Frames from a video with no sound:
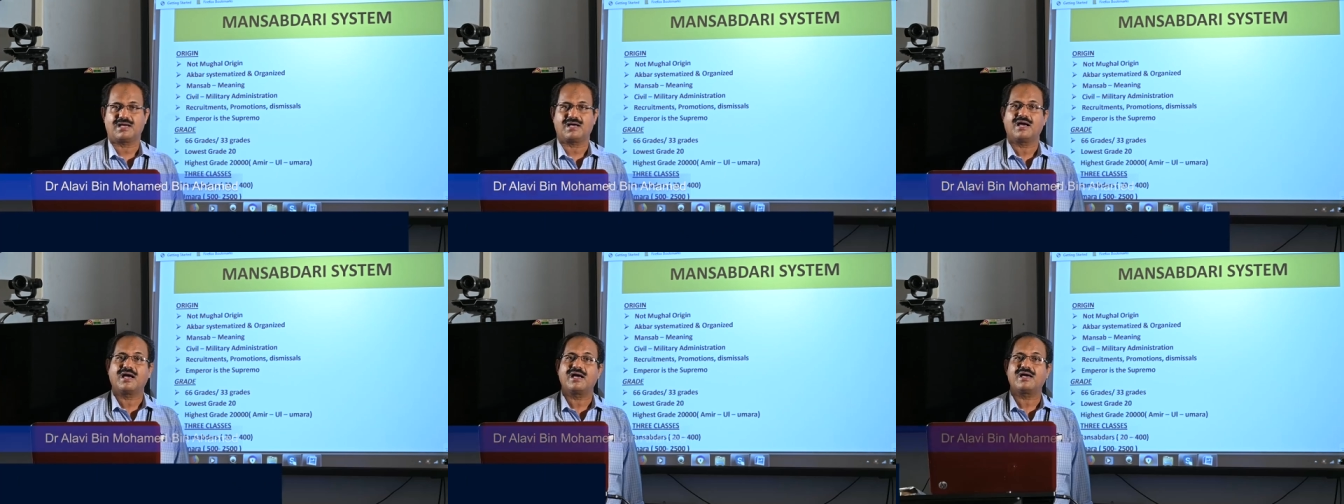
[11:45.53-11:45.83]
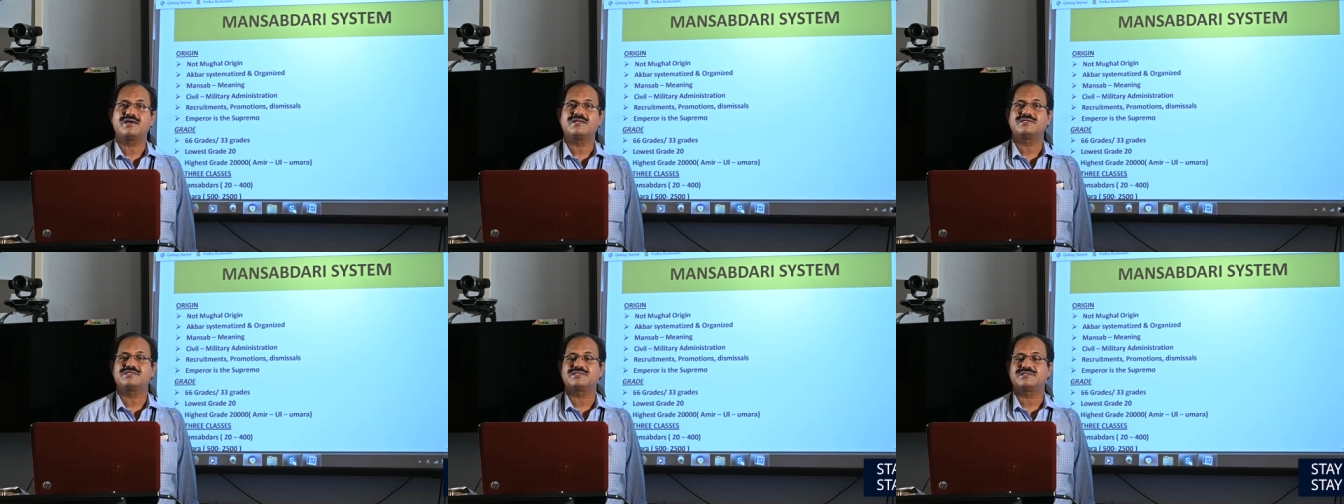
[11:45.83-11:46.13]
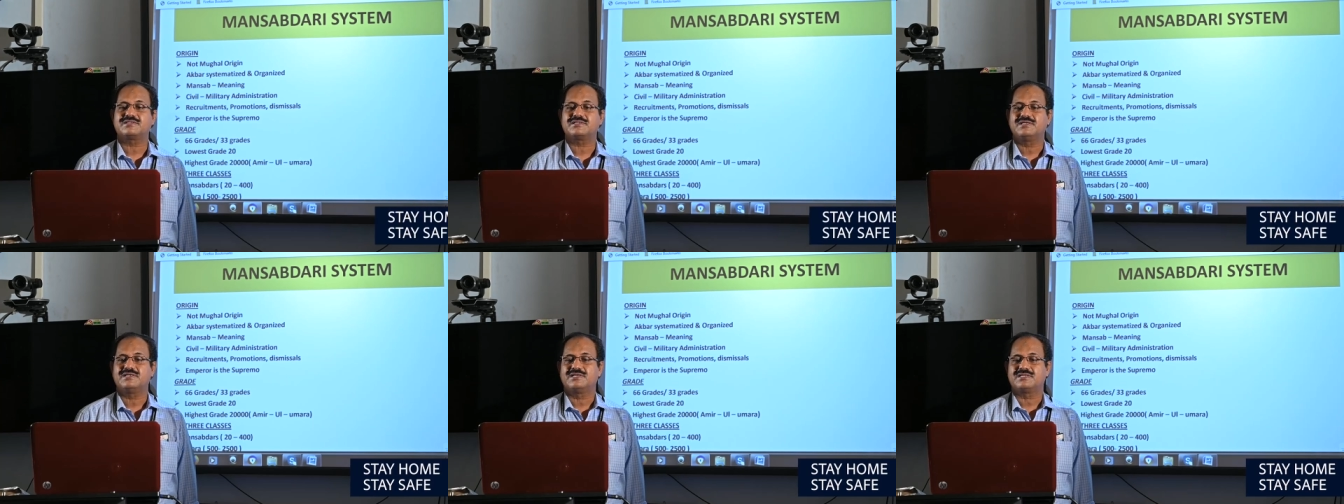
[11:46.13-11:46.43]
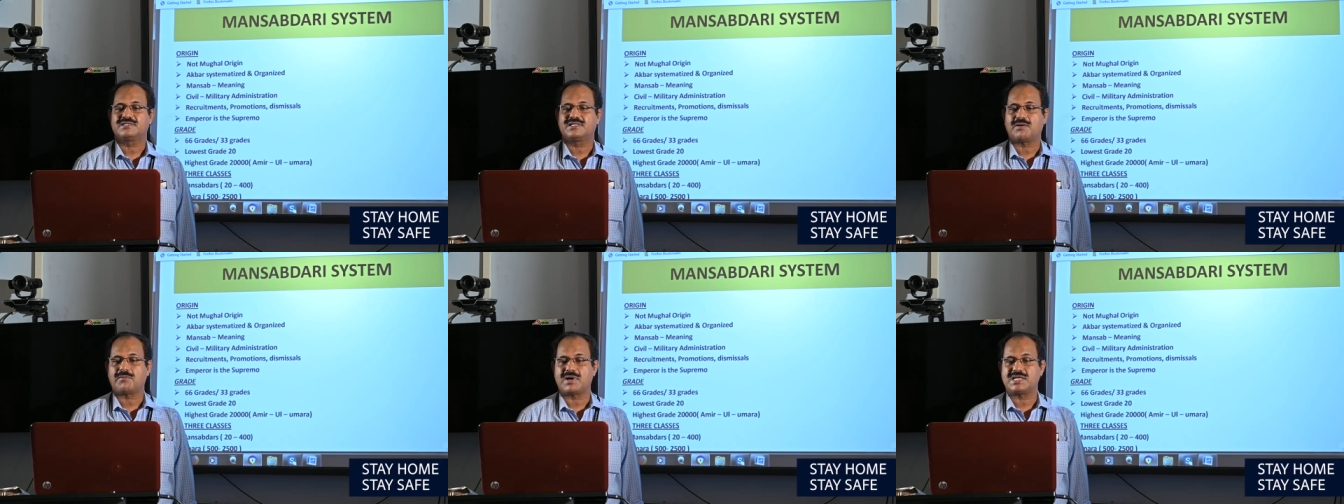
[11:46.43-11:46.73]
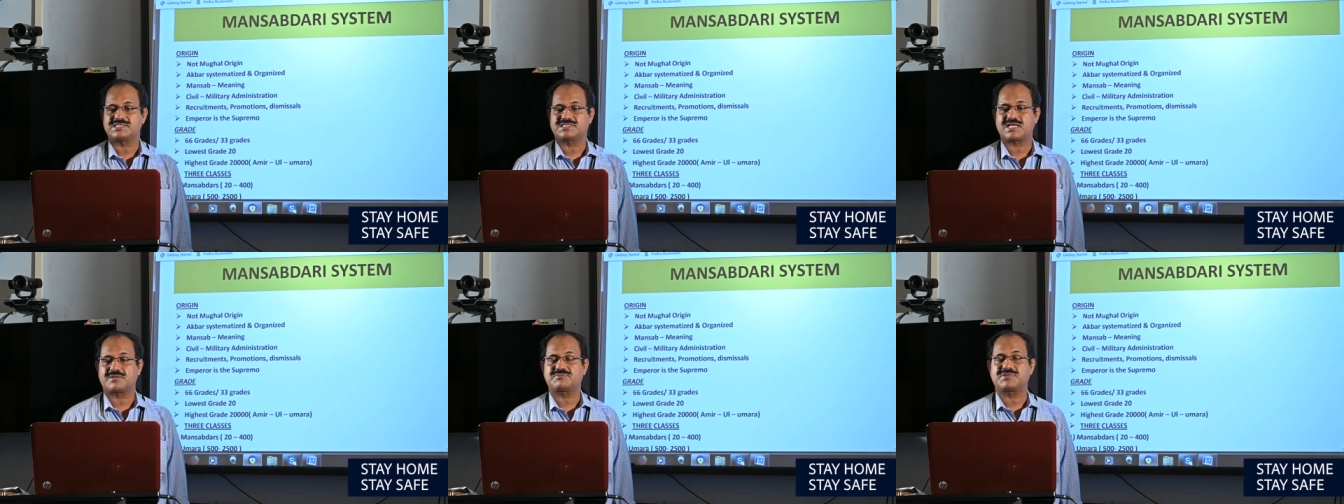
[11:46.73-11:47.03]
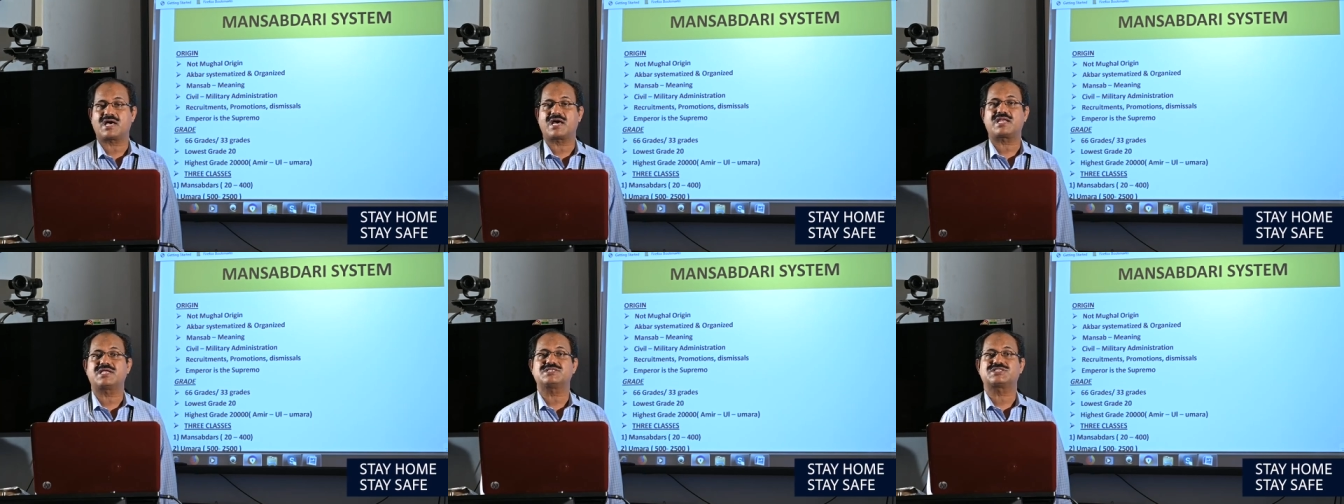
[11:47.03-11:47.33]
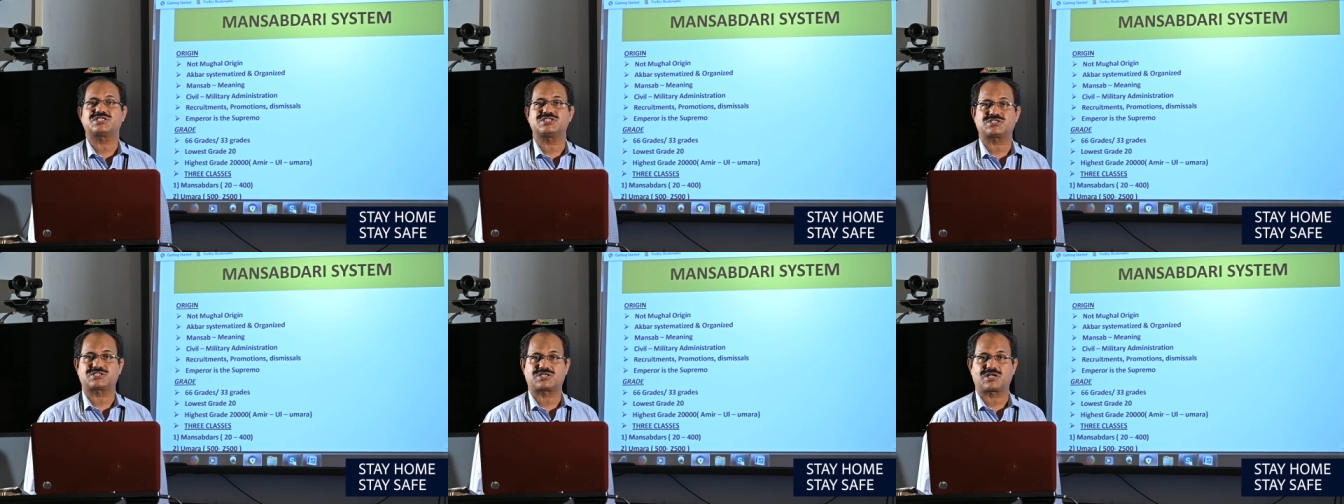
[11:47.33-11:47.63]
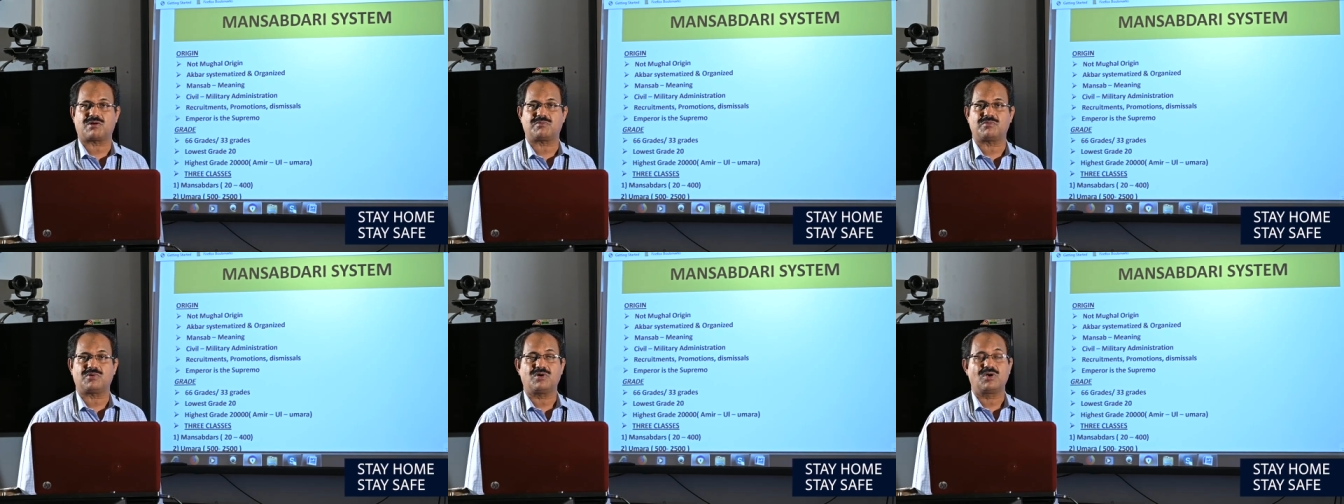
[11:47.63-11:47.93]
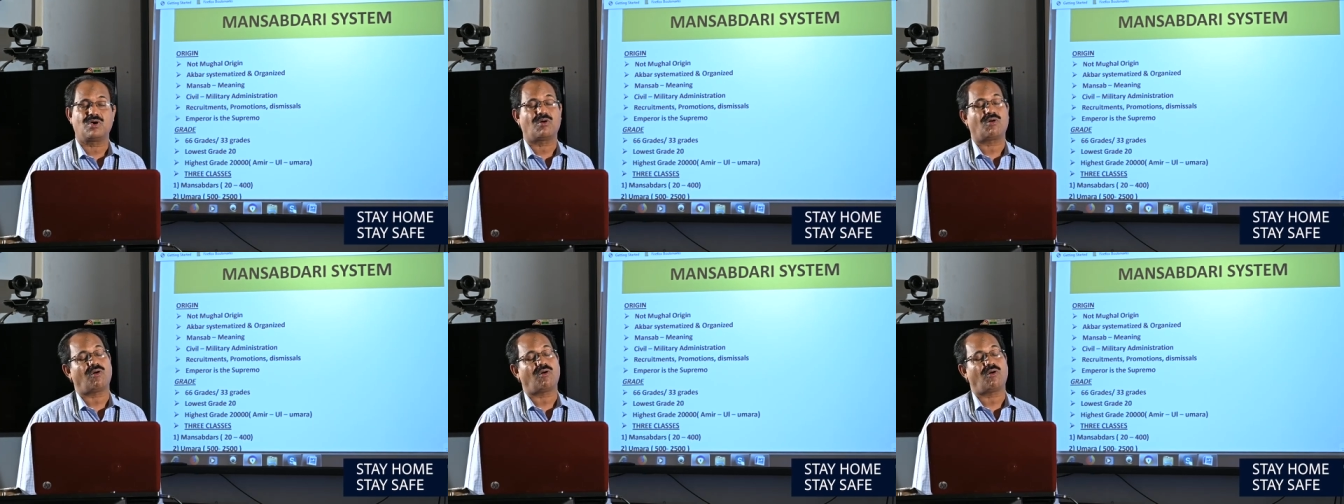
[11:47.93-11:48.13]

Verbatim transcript: And the Mansabdari system,